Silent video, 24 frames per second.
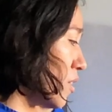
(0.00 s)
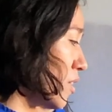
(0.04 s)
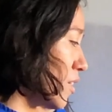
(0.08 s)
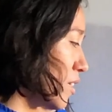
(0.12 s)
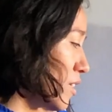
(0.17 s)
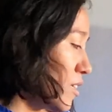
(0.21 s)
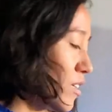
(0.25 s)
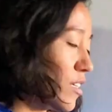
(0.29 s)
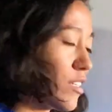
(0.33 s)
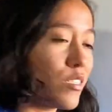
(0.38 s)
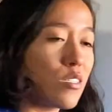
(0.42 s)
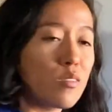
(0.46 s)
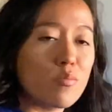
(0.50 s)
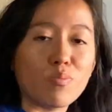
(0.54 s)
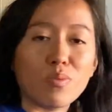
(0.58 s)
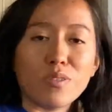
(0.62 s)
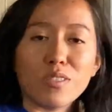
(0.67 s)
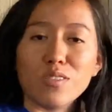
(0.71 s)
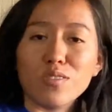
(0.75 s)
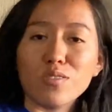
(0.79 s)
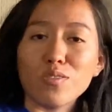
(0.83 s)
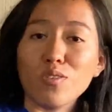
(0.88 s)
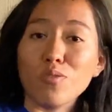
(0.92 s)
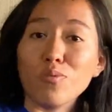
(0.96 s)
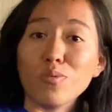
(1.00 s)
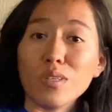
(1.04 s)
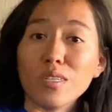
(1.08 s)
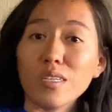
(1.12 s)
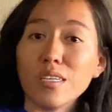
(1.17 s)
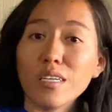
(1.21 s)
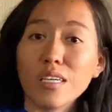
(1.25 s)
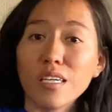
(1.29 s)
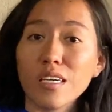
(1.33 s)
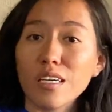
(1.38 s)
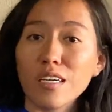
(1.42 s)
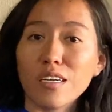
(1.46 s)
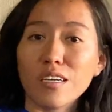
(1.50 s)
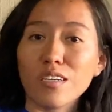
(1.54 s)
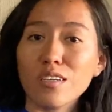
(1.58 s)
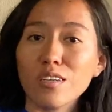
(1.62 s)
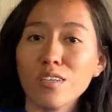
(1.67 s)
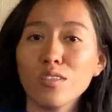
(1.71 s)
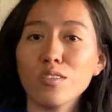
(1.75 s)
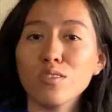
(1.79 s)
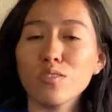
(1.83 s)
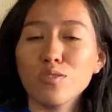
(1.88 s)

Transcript: like this person over here